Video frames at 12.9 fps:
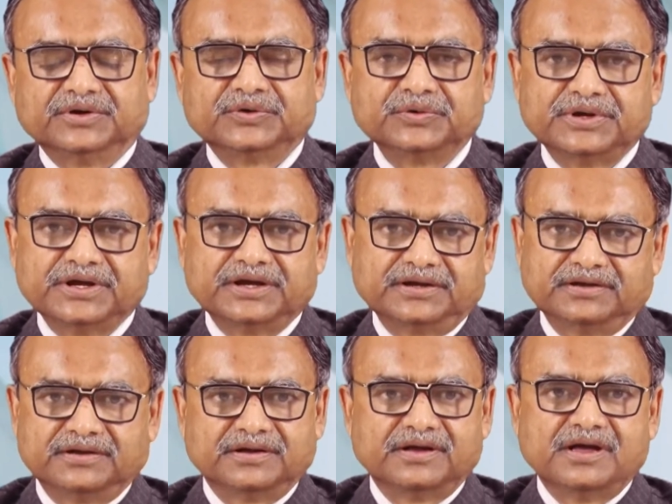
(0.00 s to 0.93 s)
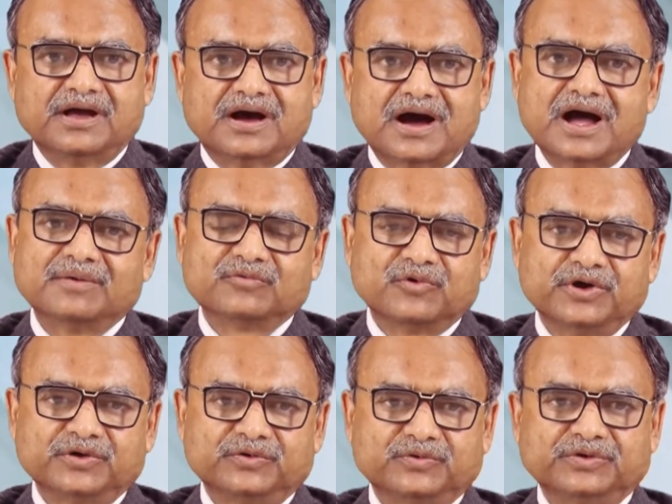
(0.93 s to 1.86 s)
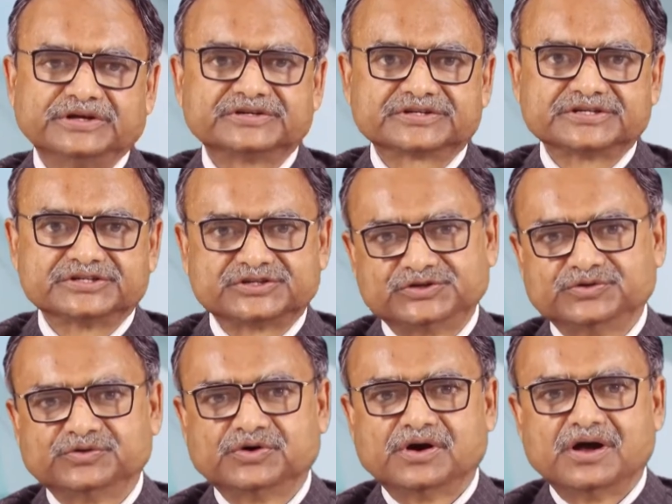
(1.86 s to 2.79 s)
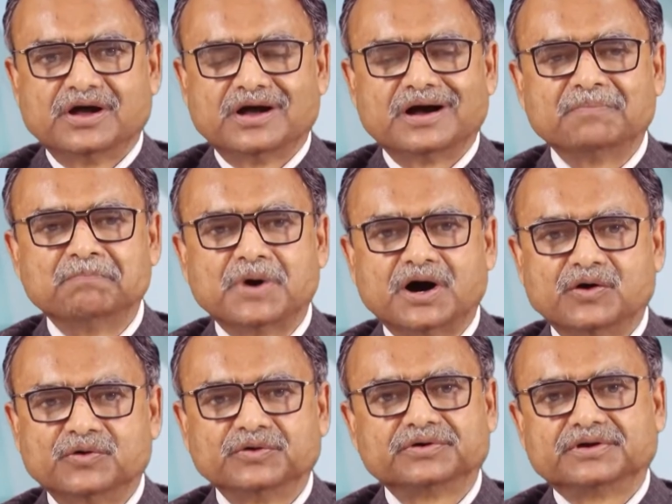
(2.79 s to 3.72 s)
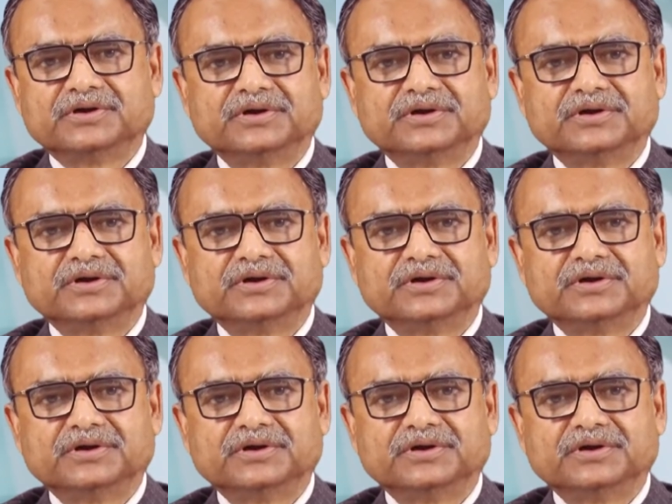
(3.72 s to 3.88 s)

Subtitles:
Today, I am going to discuss you about